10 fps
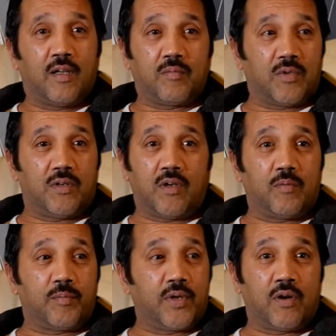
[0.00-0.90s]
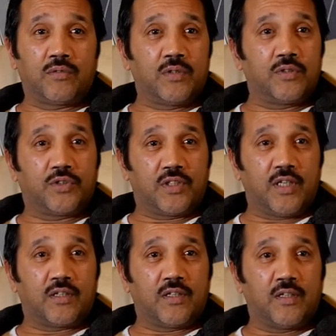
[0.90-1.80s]
But lo and behold, she
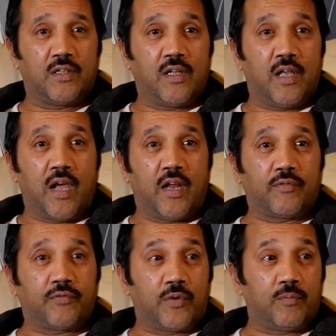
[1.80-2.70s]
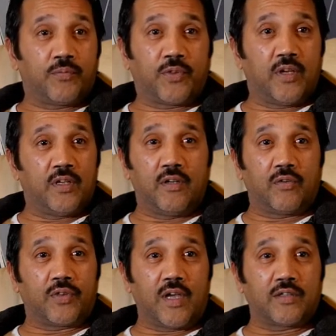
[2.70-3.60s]
did. And from 30-odd
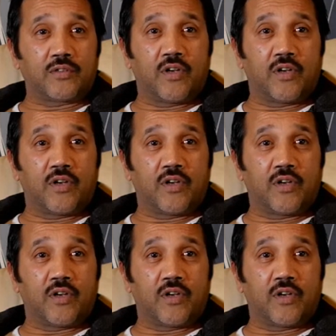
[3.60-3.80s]
thousand,